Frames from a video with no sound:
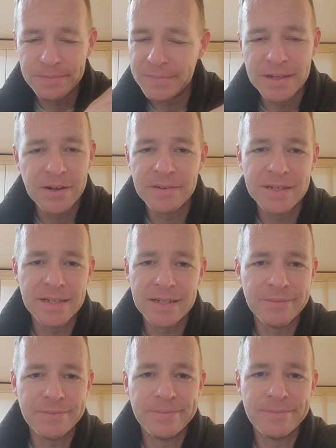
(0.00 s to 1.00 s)
You don't need
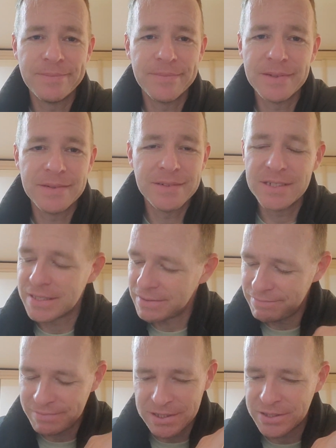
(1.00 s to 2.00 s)
it. Just
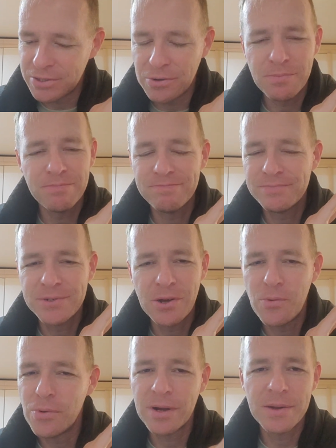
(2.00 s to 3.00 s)
don't
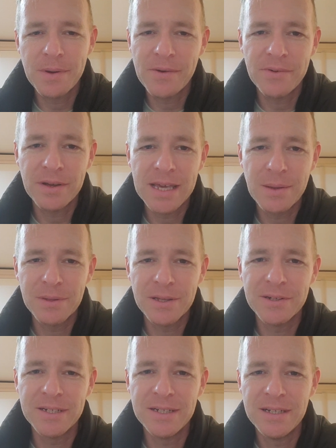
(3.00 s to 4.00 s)
worry about
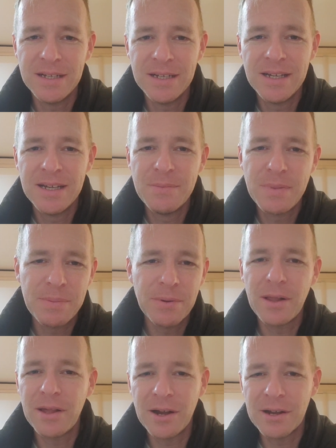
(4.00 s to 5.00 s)
vocabulary.
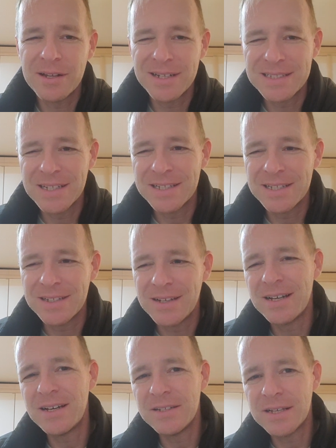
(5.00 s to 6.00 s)
People are going to tell you,
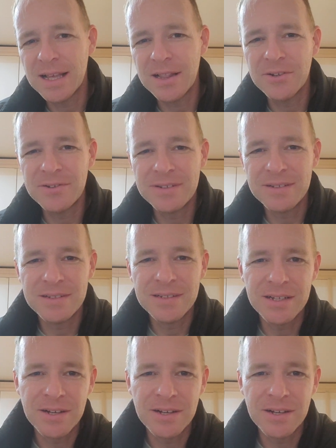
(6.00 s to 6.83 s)
you got to learn,